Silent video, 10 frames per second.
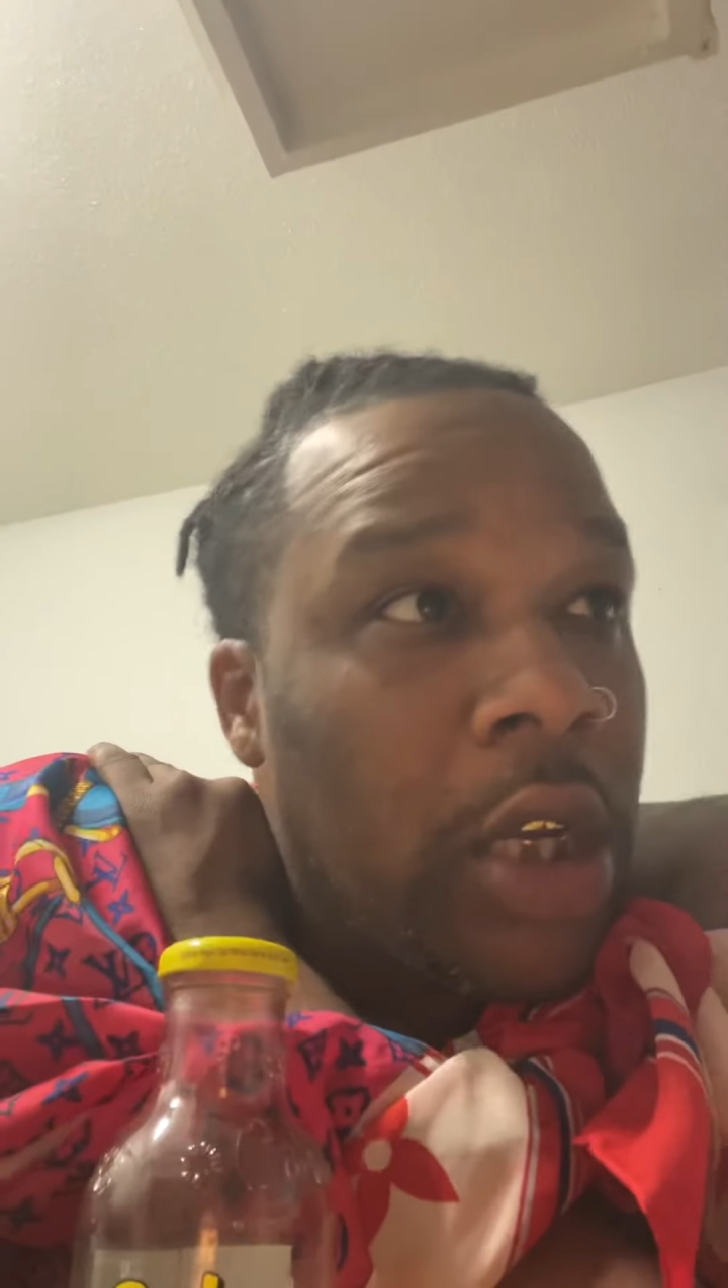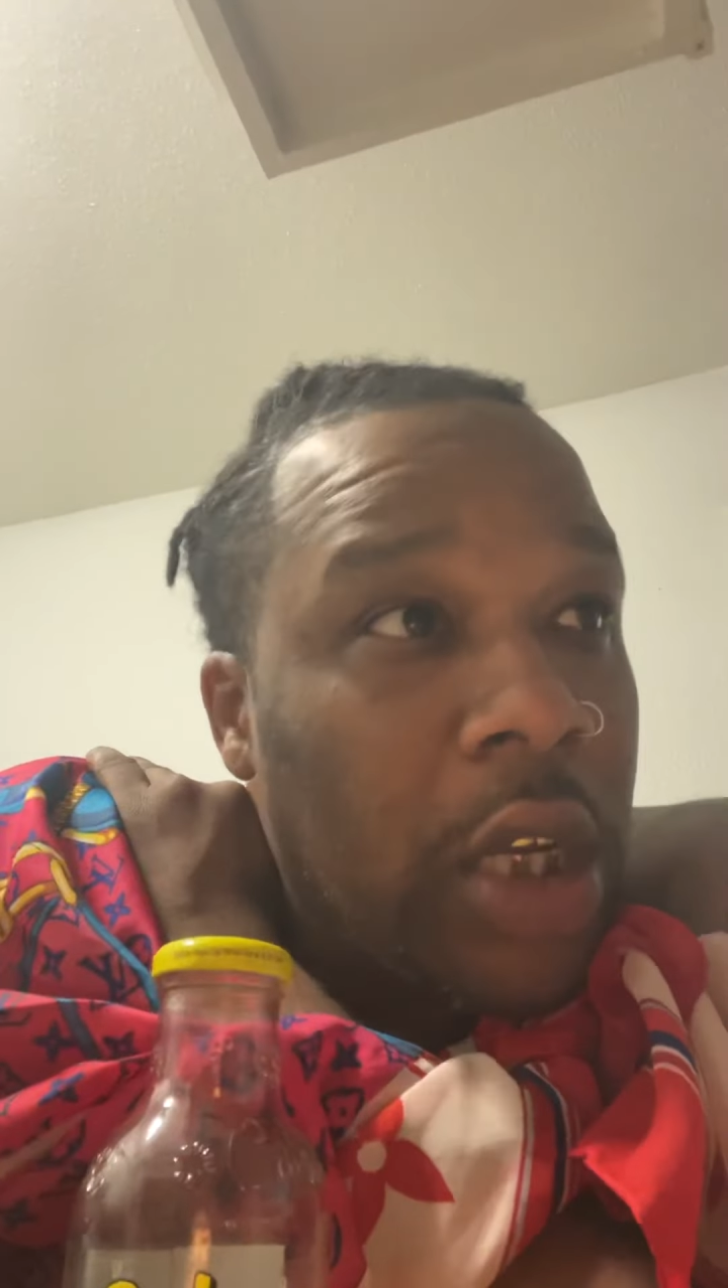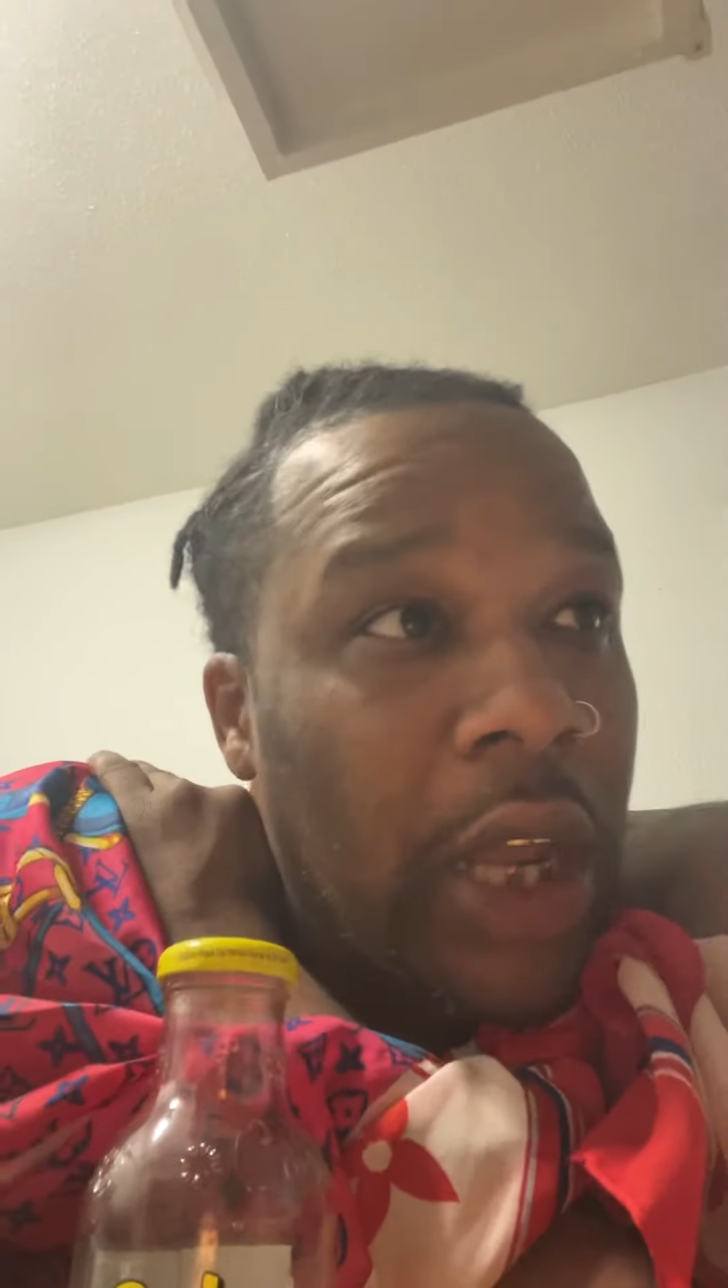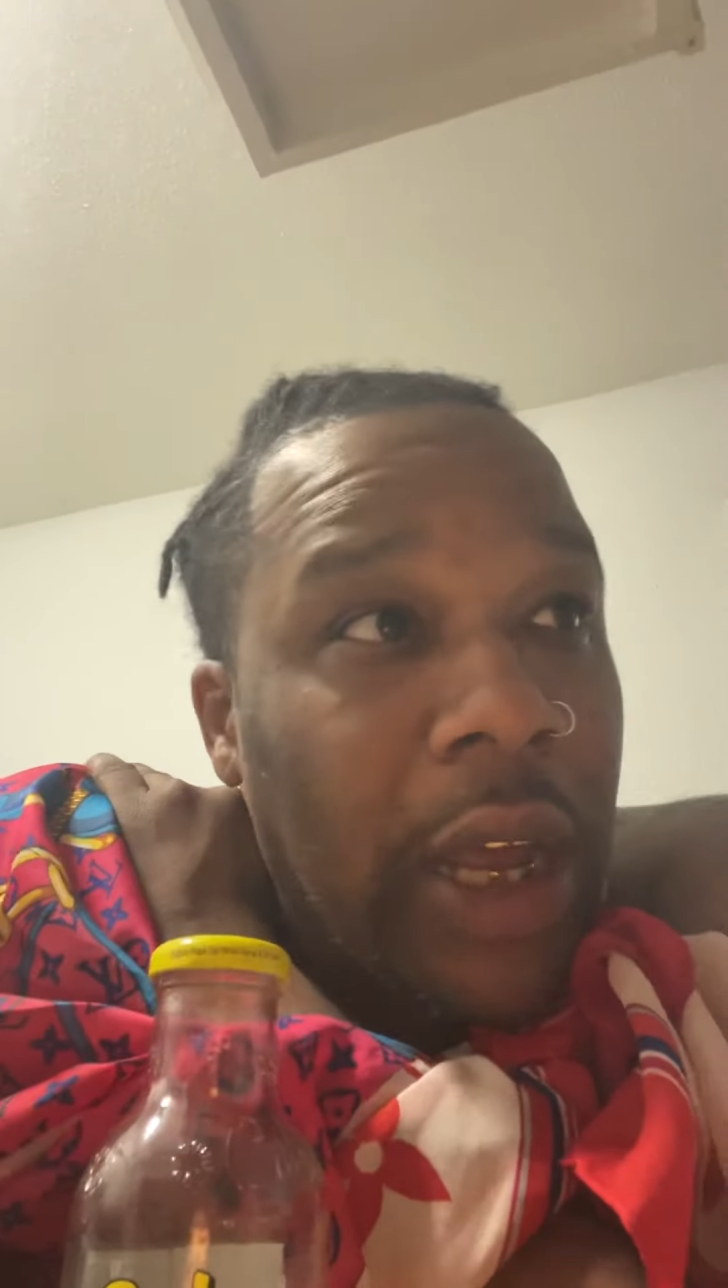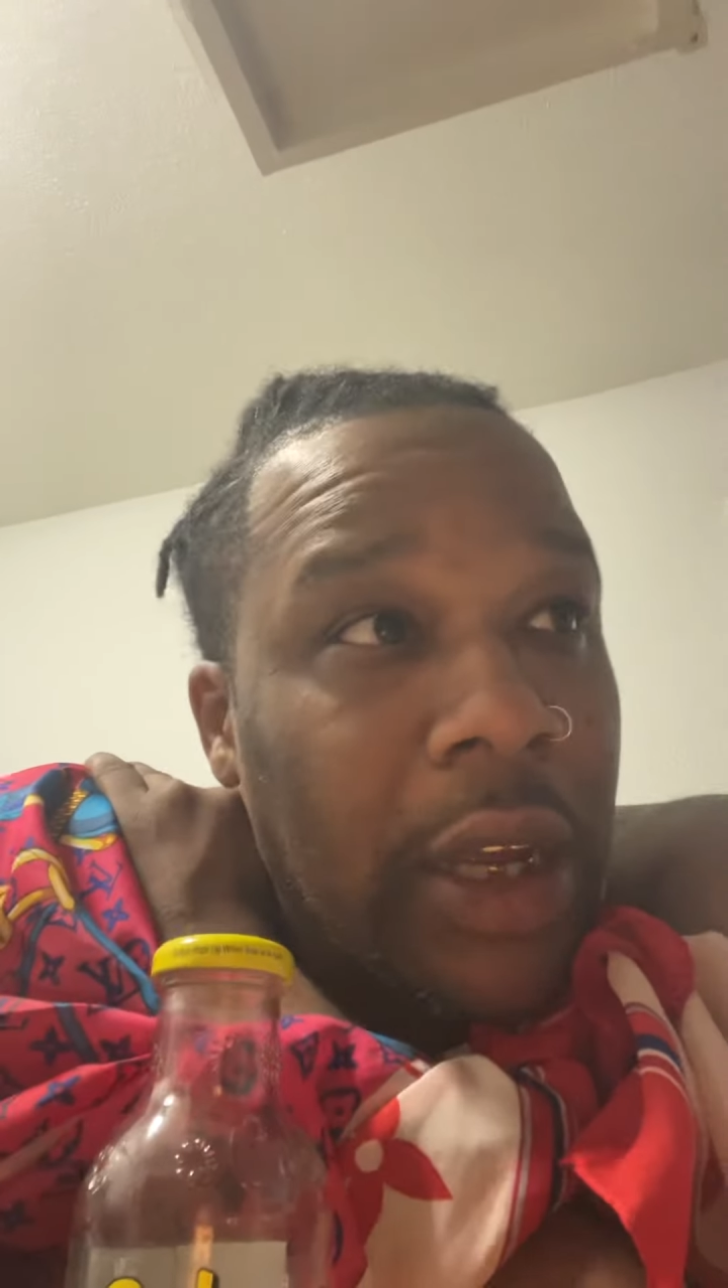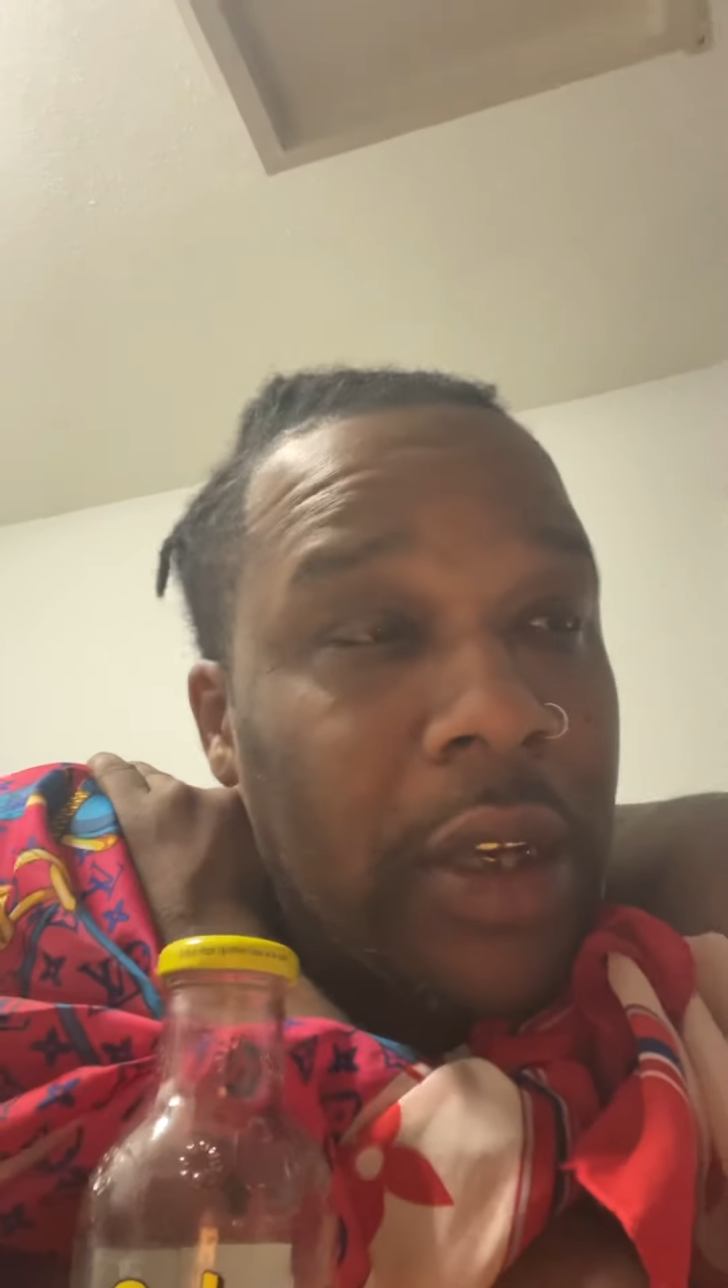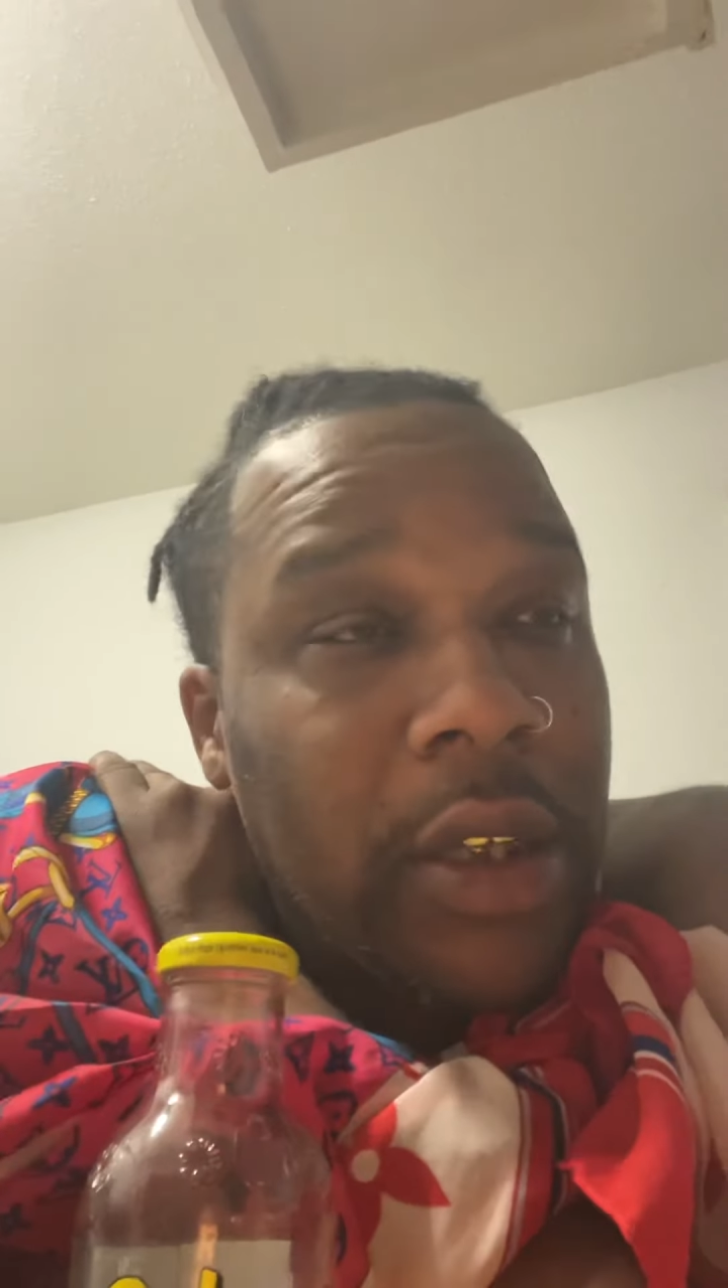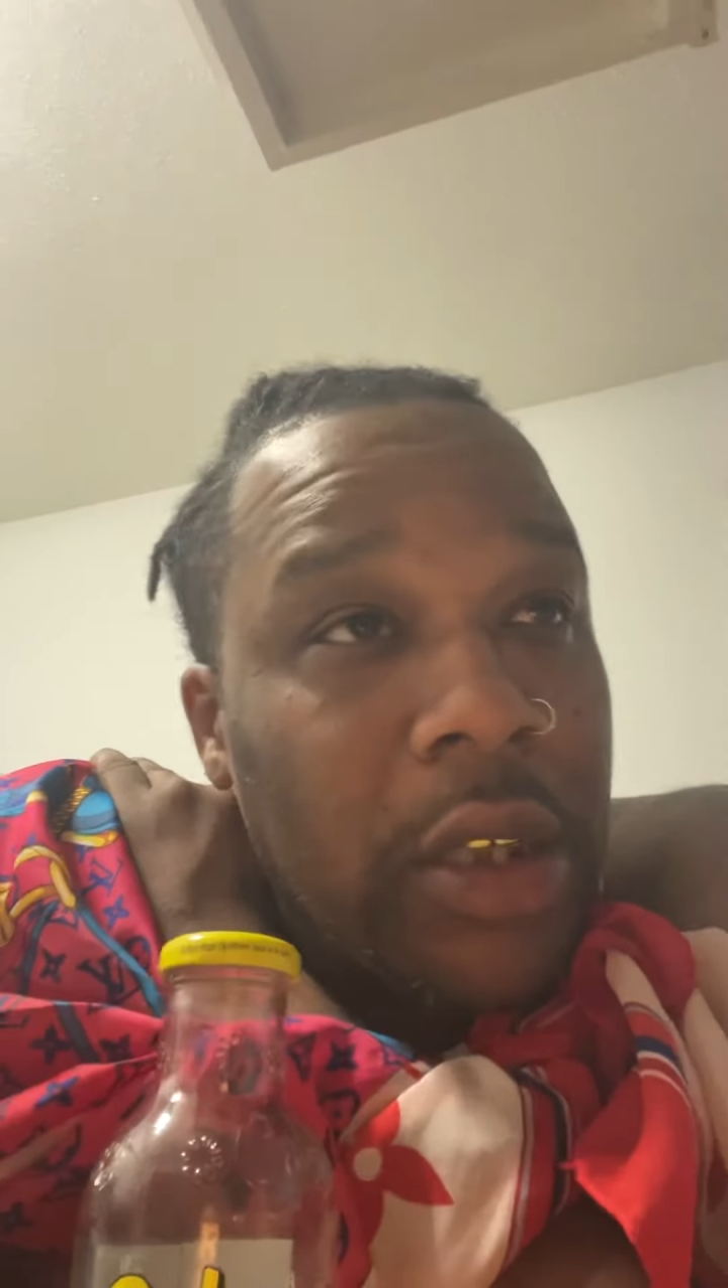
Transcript: Now,